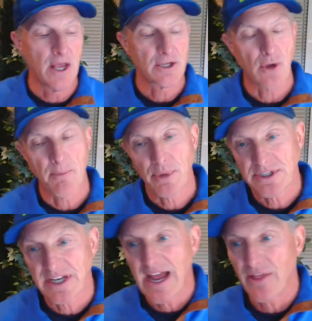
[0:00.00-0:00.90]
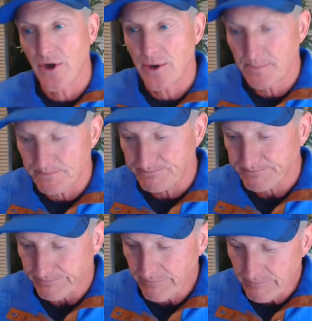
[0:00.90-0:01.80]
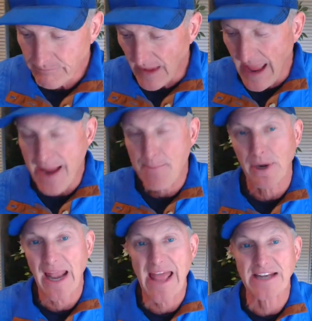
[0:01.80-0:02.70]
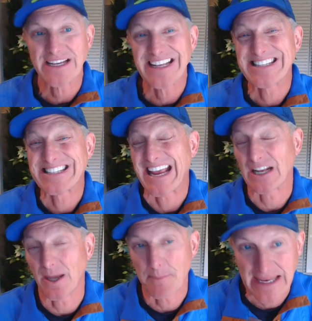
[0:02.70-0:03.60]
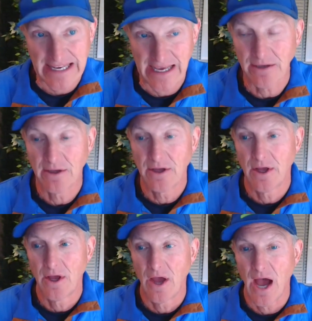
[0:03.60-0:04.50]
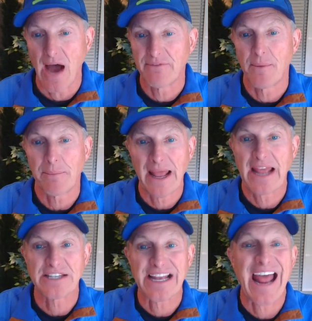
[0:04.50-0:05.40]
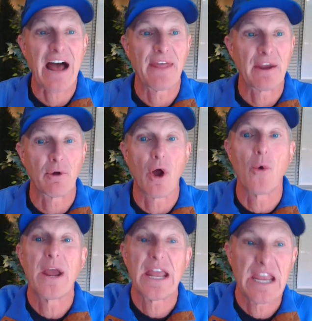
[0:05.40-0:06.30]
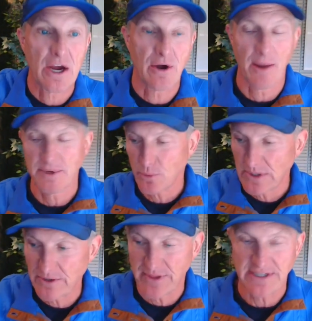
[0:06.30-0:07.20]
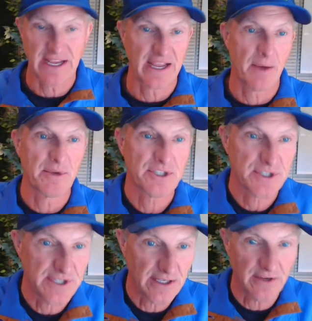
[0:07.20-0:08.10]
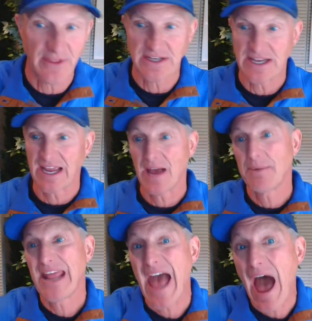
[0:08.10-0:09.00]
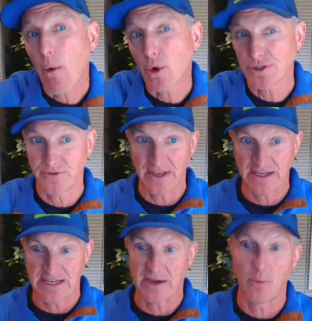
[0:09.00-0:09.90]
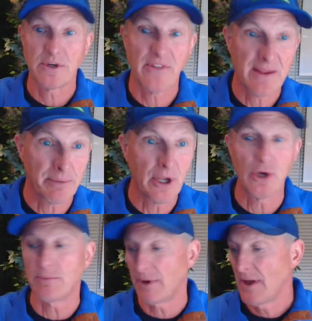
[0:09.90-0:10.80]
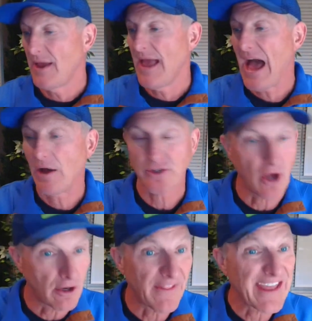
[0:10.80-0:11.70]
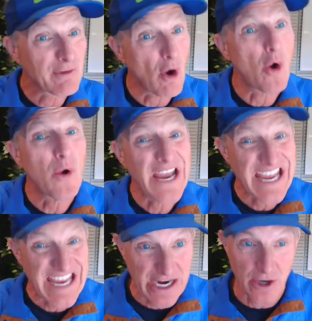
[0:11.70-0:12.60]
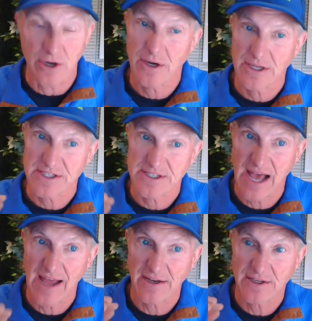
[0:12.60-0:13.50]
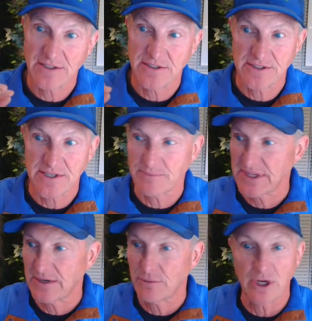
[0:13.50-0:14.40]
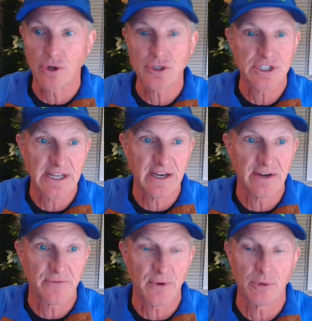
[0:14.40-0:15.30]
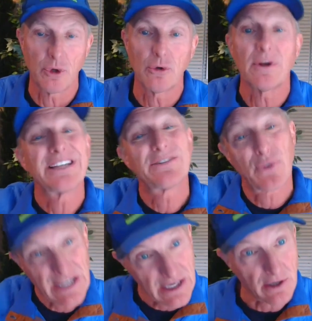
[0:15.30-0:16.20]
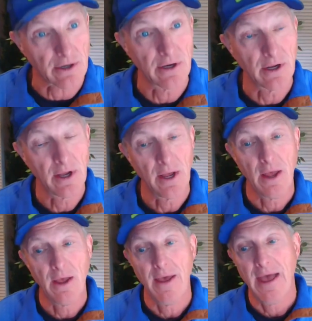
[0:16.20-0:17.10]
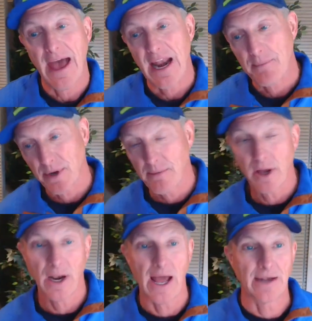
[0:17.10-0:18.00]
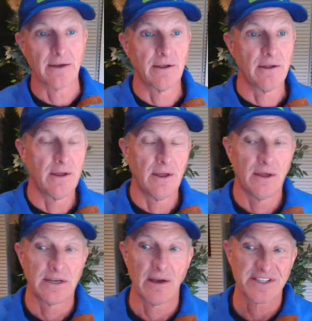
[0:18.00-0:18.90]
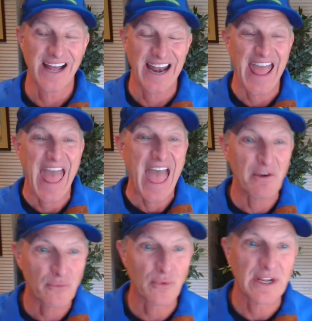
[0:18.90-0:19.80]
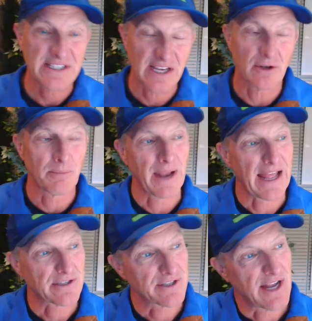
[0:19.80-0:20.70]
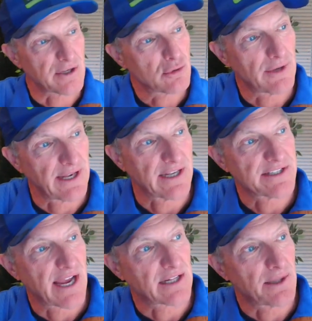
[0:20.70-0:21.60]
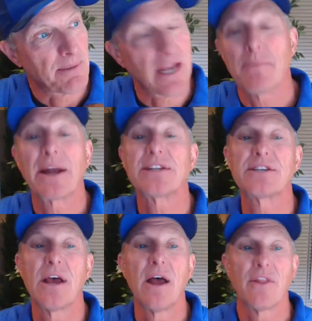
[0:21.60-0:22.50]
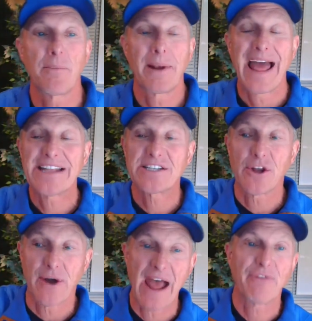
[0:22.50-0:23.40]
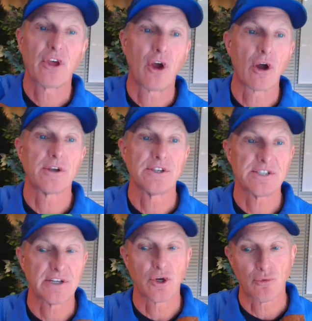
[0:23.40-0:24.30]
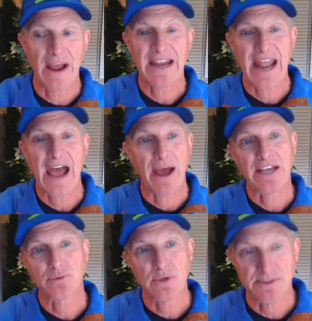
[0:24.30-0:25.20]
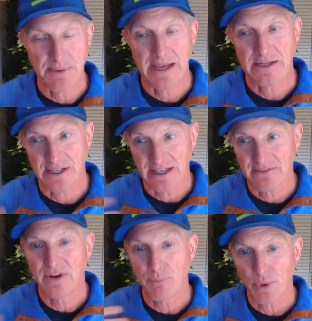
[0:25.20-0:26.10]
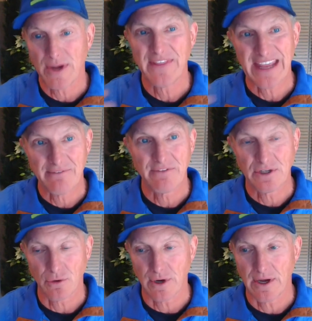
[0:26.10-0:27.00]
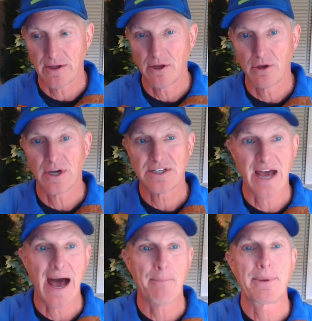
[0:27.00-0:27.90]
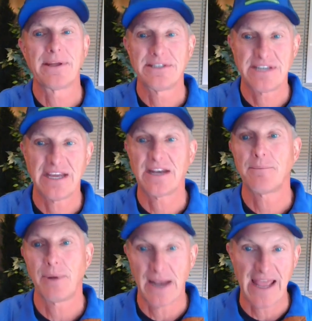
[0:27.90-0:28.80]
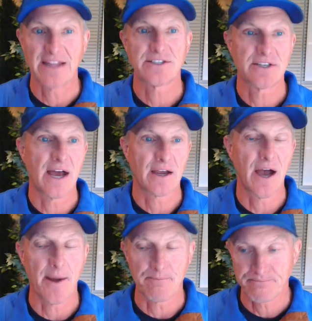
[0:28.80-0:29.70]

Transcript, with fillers: So I put together a plant encyclopedia of the plants and how they grow here. How much wind do they take? How much sun do they take? How many hours do they take? When do they bloom? How tall they grow here? It's not something regurgitated from Google, it's for here. And I put them online. Now, it's not every single plant, so it's not truly an encyclopedia, but it's the plants that are at the garden center right now as we speak is a living, breathing inventory. You go to top top10plants.com.